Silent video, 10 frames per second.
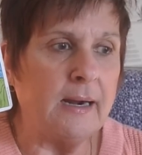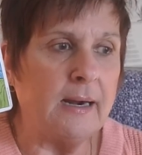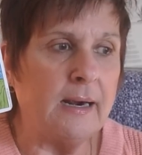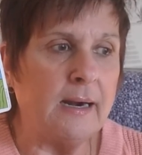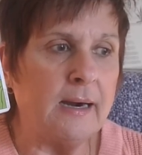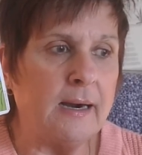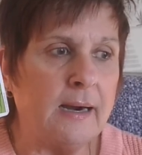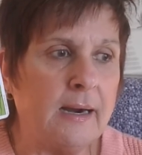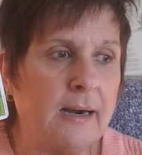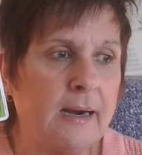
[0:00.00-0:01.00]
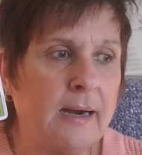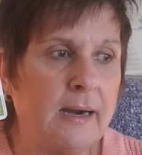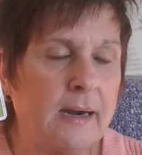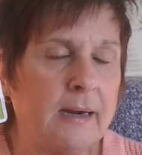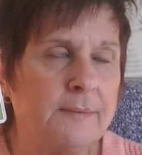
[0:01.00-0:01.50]

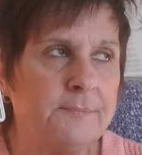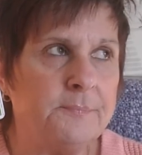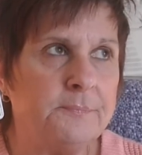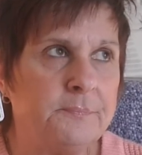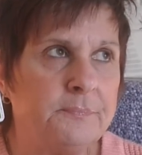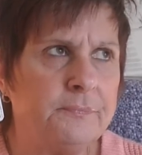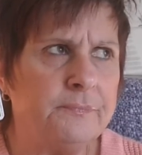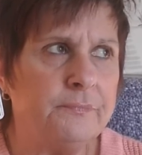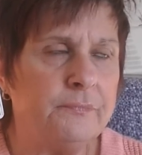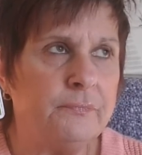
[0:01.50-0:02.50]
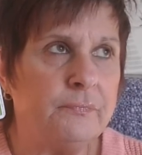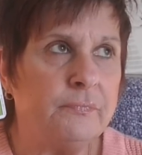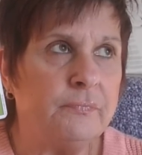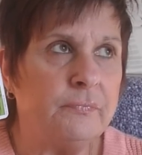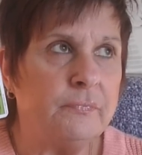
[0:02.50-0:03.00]

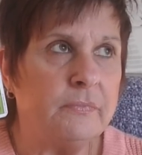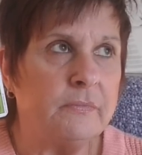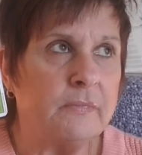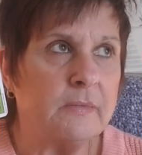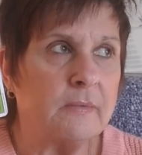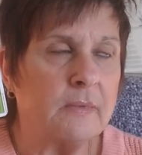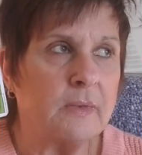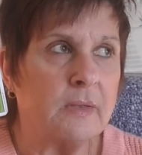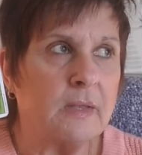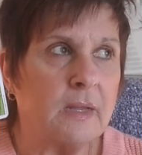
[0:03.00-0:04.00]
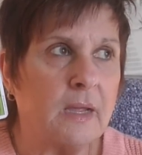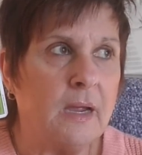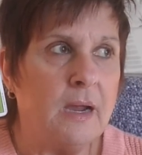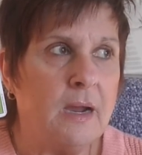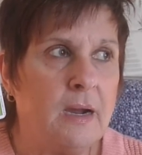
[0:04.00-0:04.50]

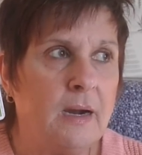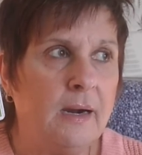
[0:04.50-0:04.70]
Nobody speaks.